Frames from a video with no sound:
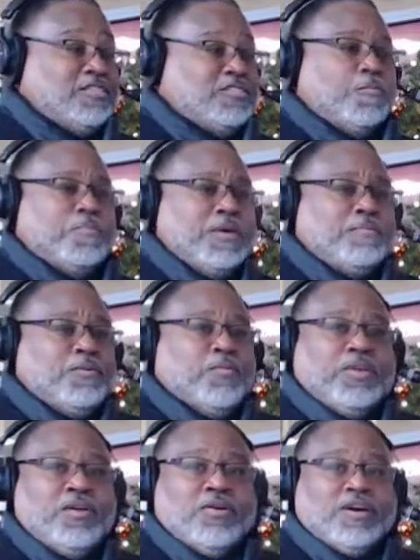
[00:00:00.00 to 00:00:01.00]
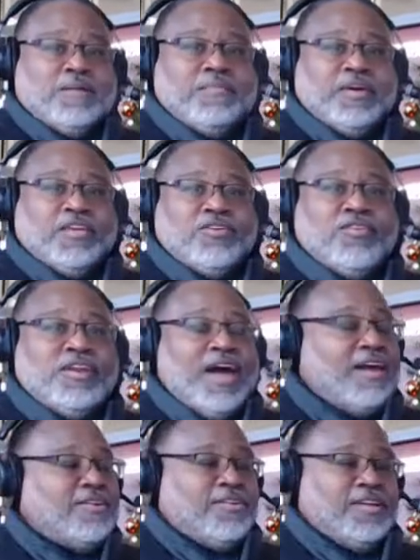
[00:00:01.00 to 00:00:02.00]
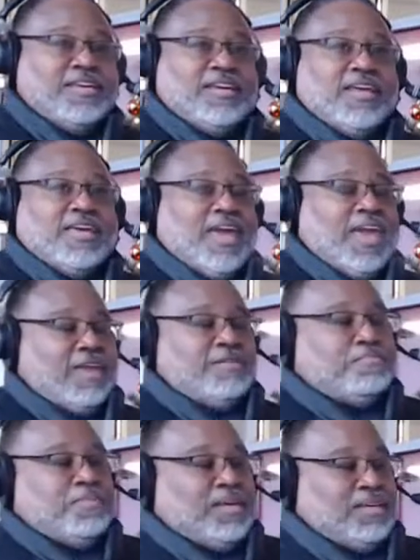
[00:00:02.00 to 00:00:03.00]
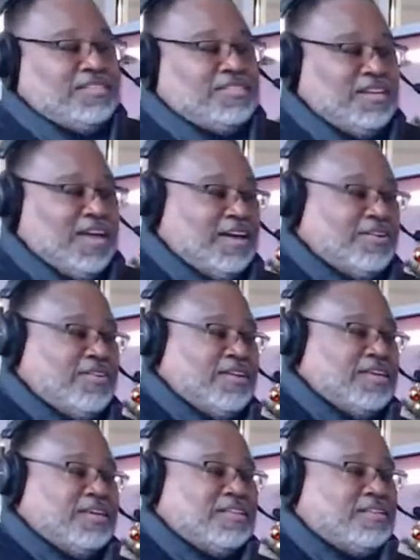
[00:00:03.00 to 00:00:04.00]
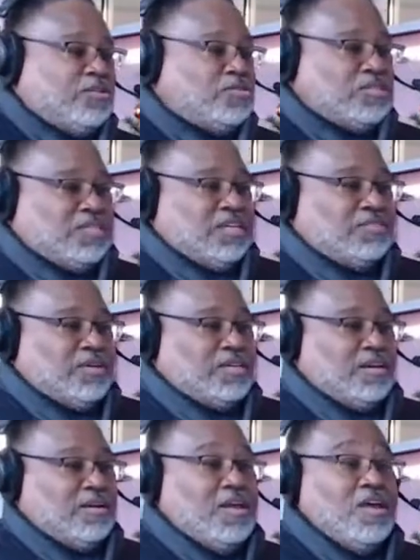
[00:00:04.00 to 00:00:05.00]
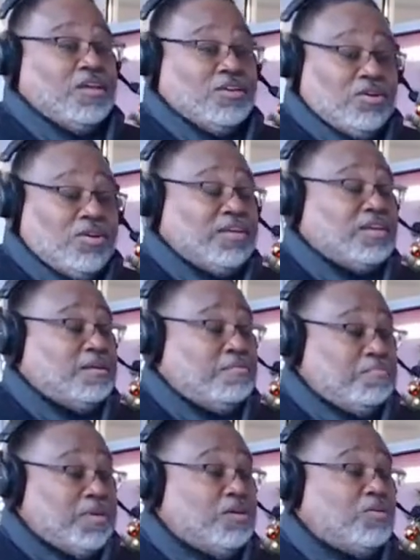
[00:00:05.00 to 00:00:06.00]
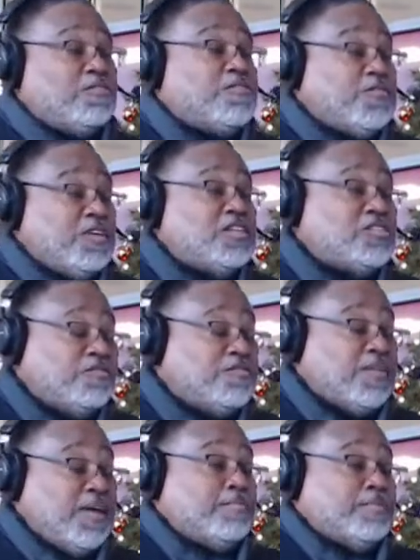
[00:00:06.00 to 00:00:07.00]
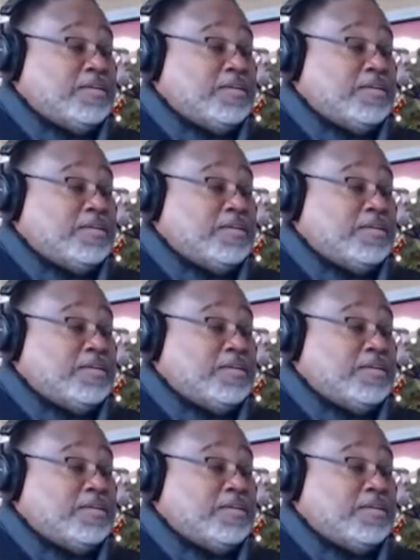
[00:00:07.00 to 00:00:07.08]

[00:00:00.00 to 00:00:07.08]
So people, we don't come in, you're not gonna get a can of beans, you're not gonna get those things right there. You're gonna get a meal to feed your family.